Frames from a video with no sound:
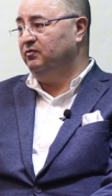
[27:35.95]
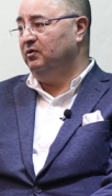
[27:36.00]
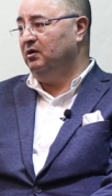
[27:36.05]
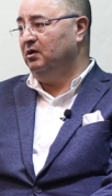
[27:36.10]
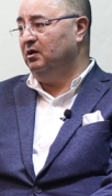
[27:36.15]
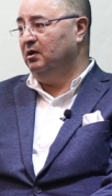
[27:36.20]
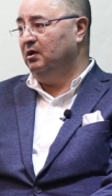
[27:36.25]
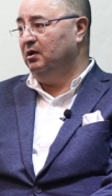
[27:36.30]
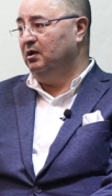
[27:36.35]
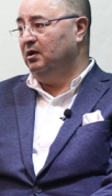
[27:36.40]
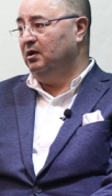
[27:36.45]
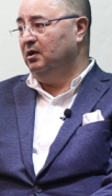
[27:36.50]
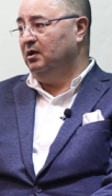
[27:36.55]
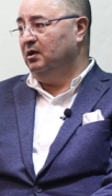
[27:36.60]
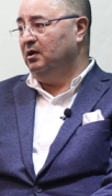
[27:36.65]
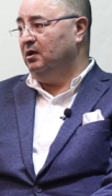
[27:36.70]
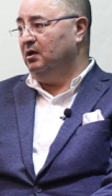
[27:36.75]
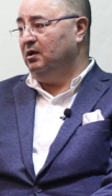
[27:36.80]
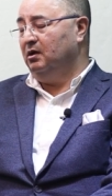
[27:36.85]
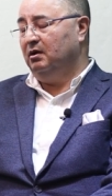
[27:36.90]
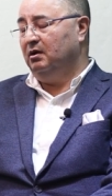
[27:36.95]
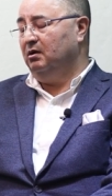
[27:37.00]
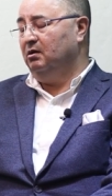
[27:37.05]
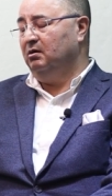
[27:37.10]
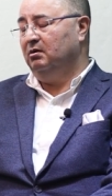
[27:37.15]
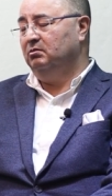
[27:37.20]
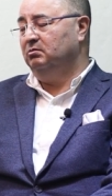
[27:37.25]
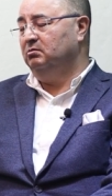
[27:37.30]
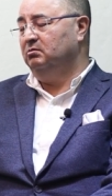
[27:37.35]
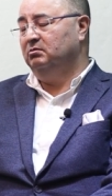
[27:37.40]
for,
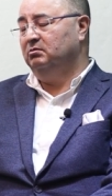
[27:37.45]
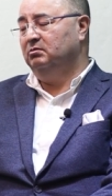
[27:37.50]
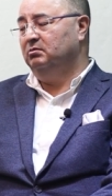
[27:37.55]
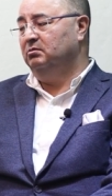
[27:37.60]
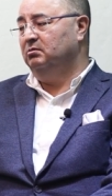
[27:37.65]
um,